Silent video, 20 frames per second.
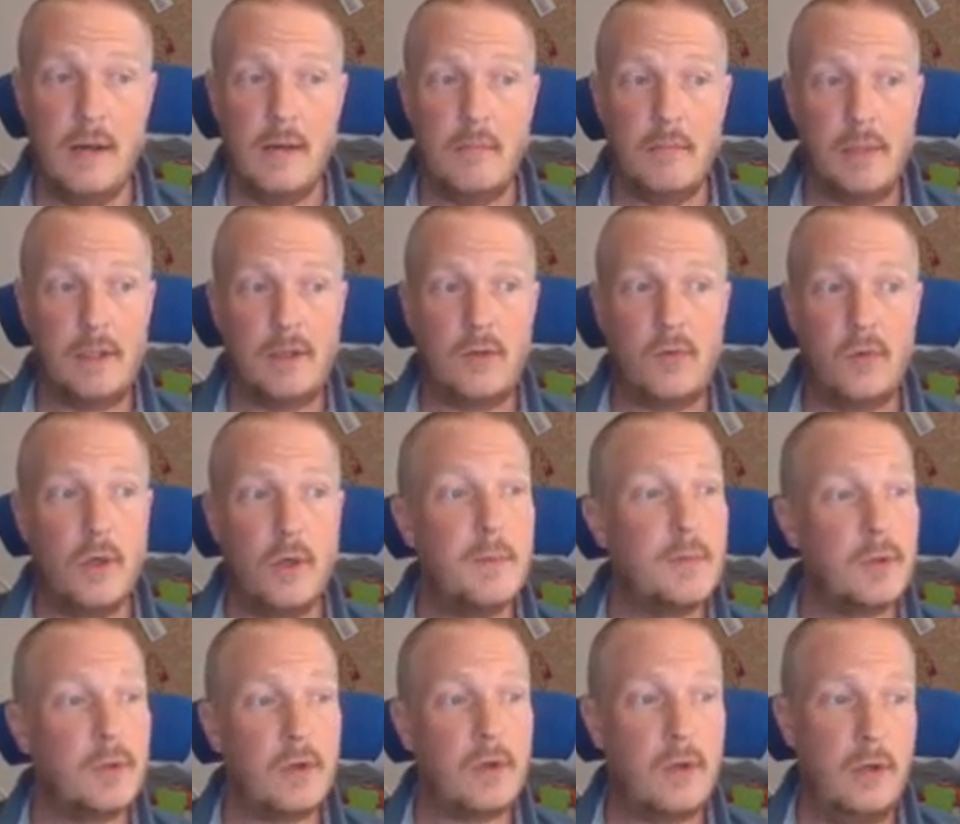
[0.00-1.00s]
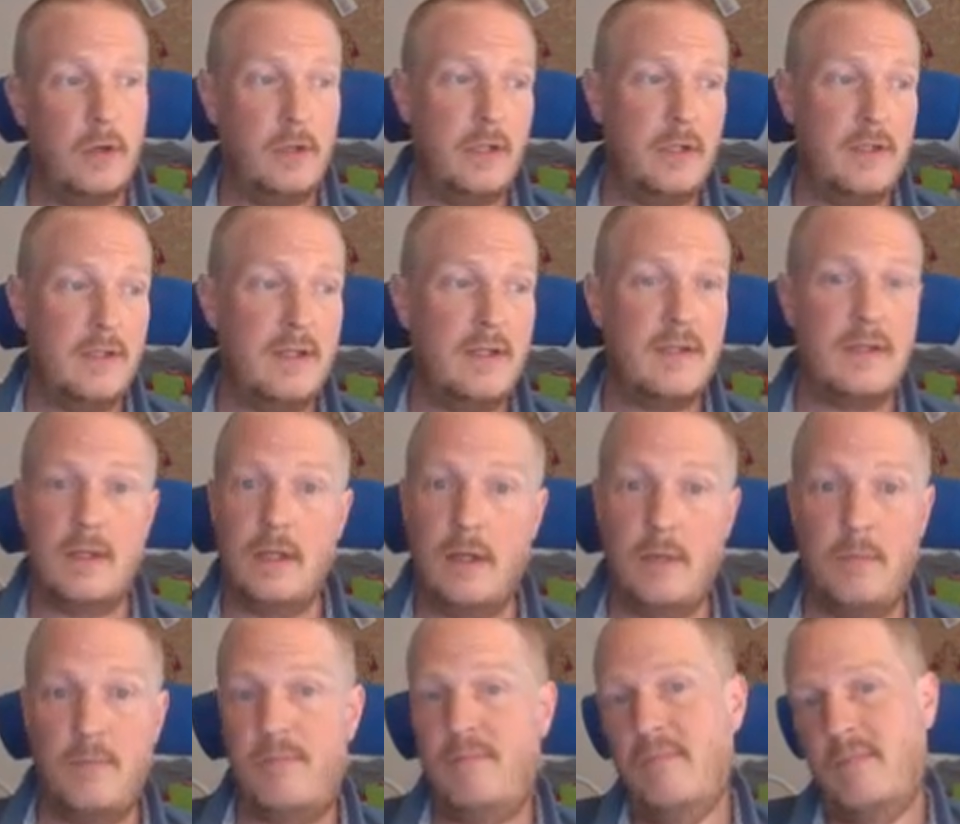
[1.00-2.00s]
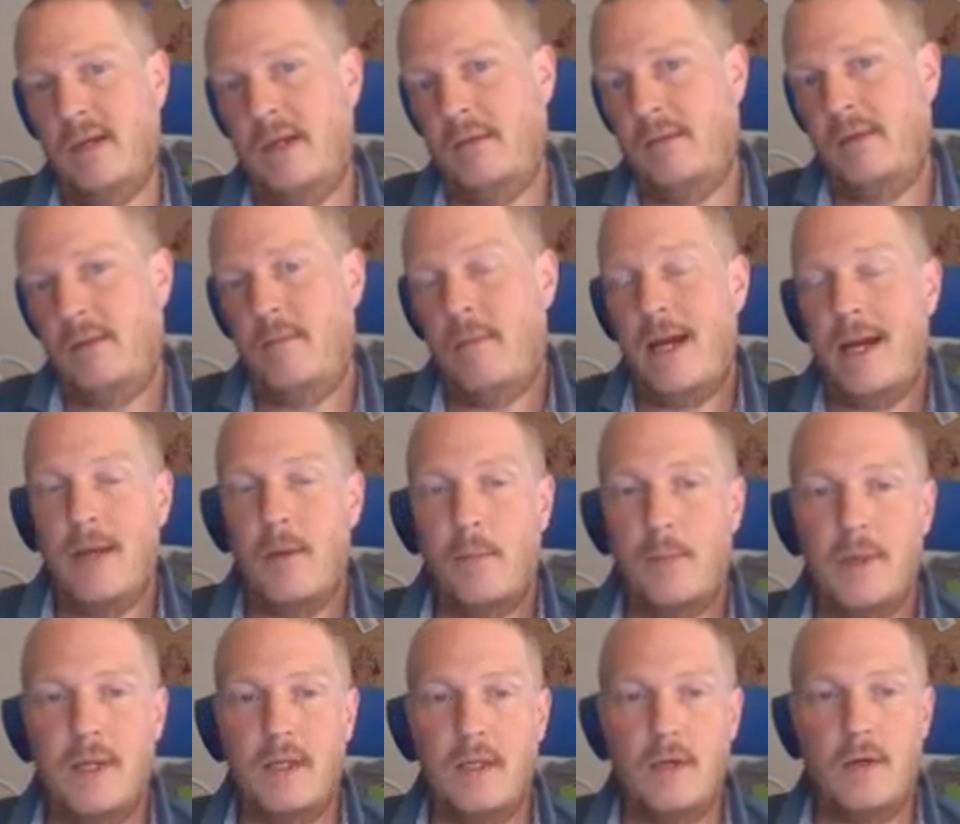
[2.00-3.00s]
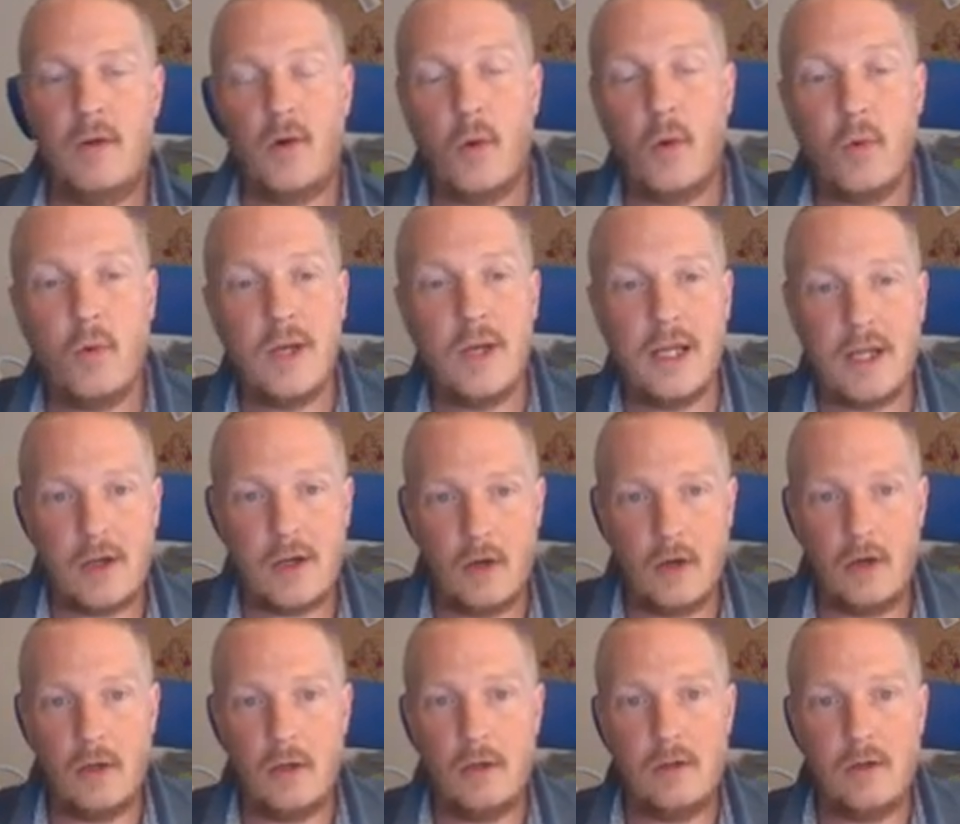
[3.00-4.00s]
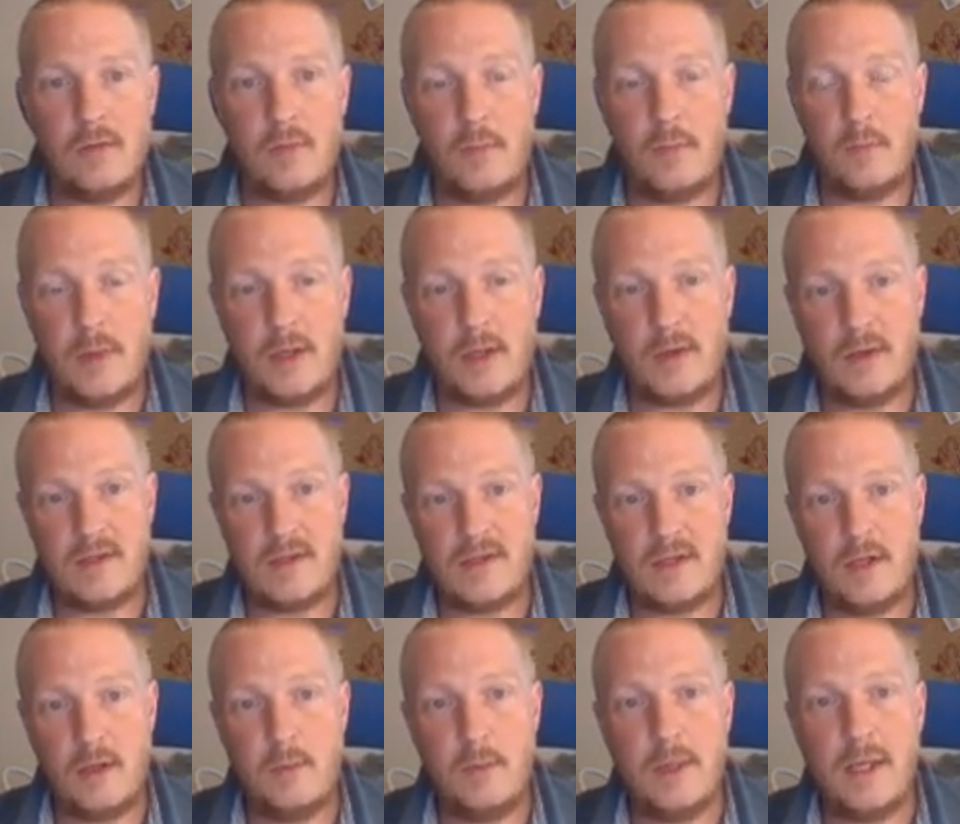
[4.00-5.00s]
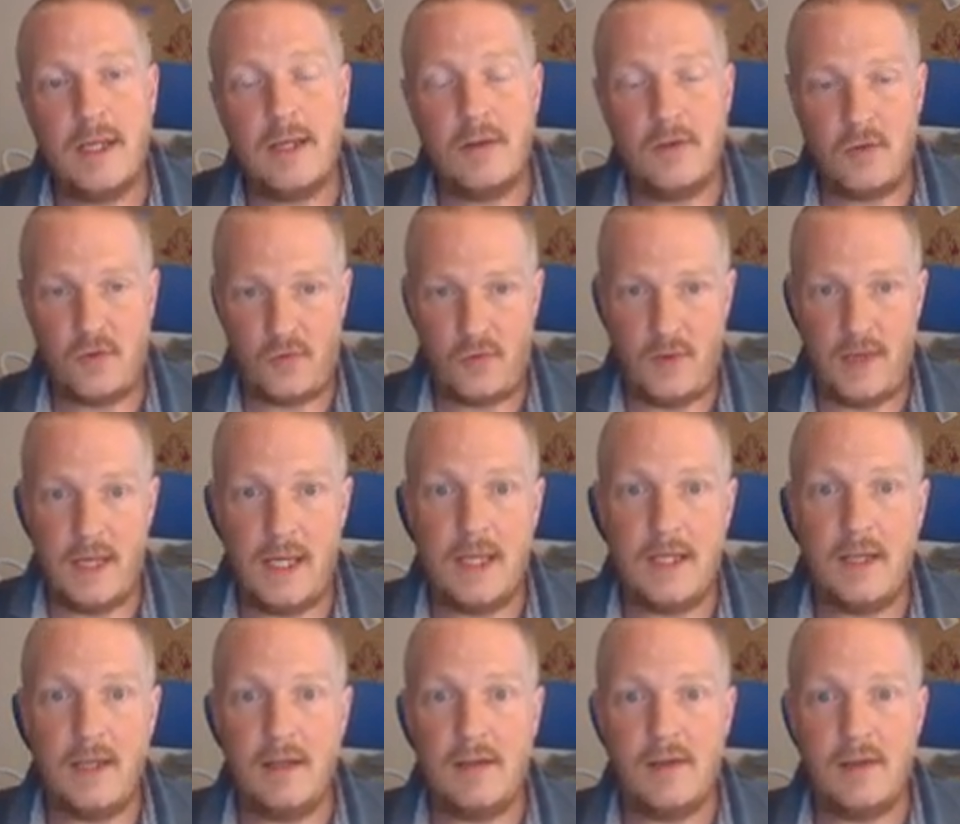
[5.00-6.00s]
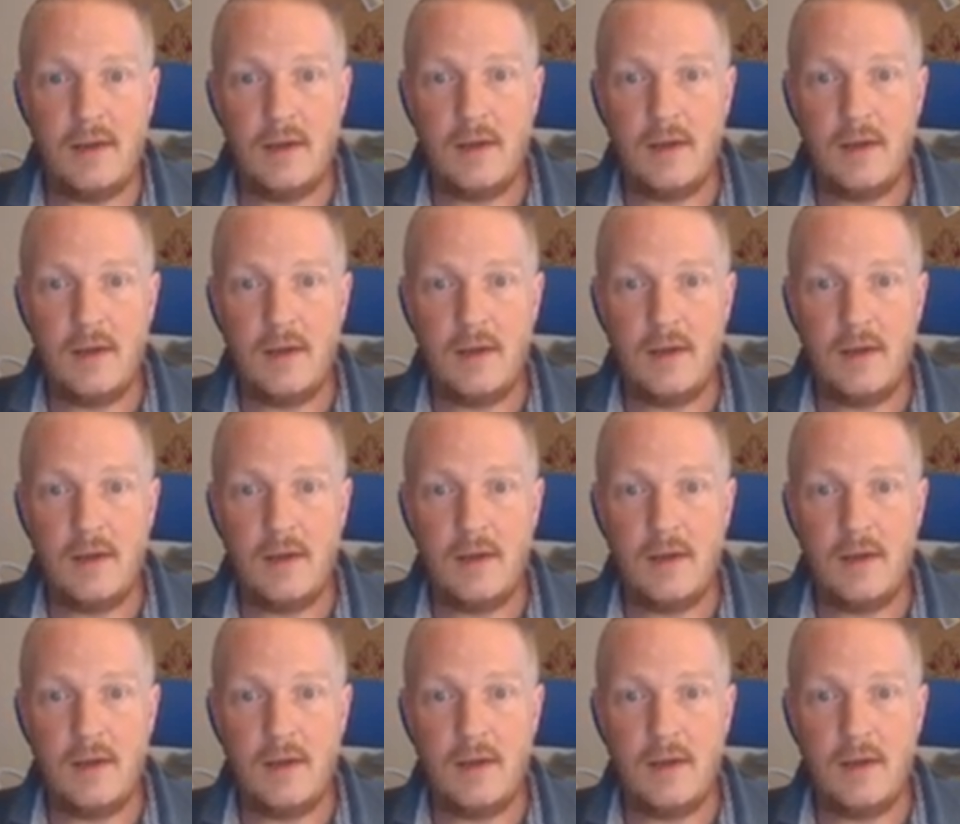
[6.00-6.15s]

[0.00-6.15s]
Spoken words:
But cryptocurrencies, they're, in my opinion, only called because they're being traded